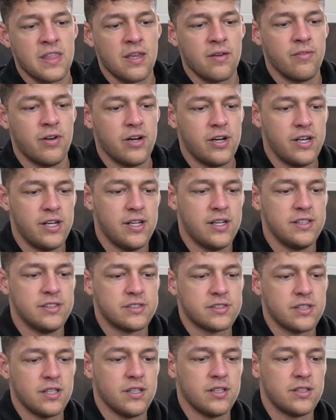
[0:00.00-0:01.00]
Very
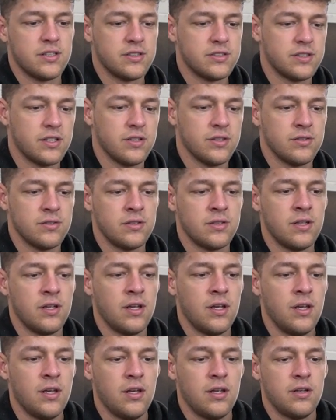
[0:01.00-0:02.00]
nice color, so
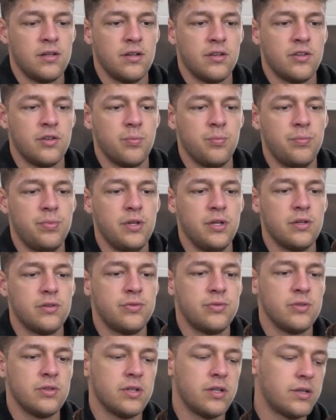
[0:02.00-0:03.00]
just
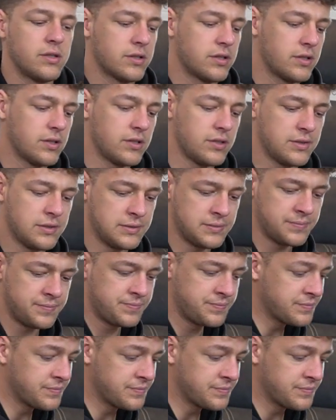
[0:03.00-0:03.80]
beautiful little girl.